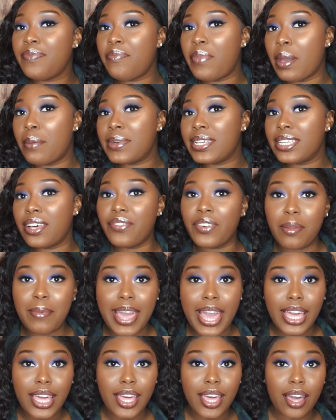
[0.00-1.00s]
Pat myself on the
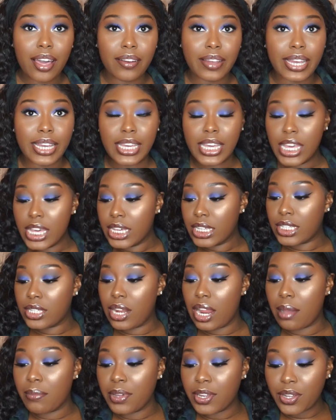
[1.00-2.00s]
back. Alright. So
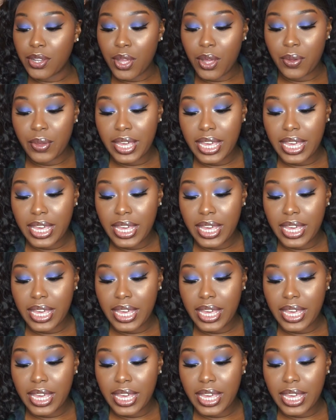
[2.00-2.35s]
now I'm going to go